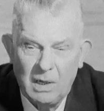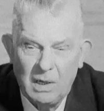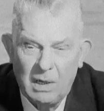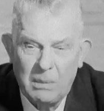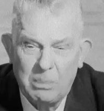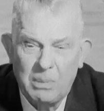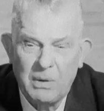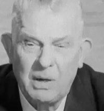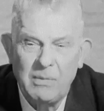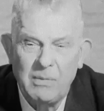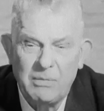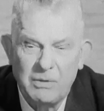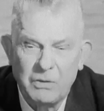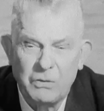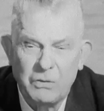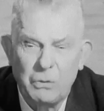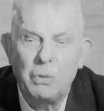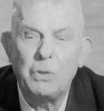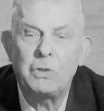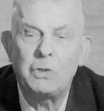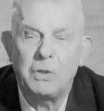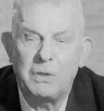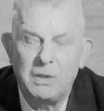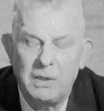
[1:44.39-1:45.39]
A private
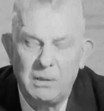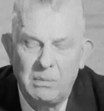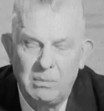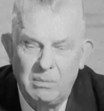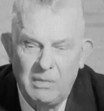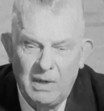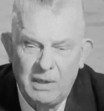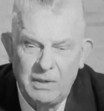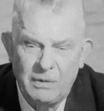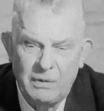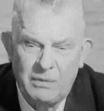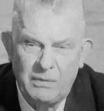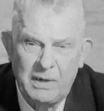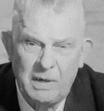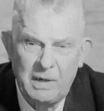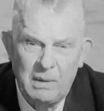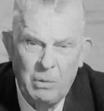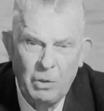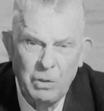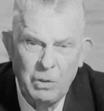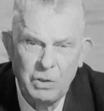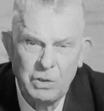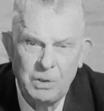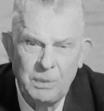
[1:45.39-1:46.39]
soldier didn't matter very
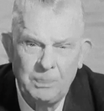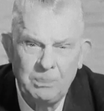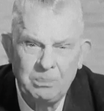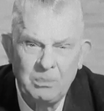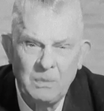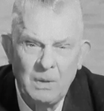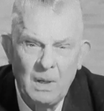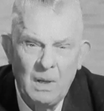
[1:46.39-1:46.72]
much.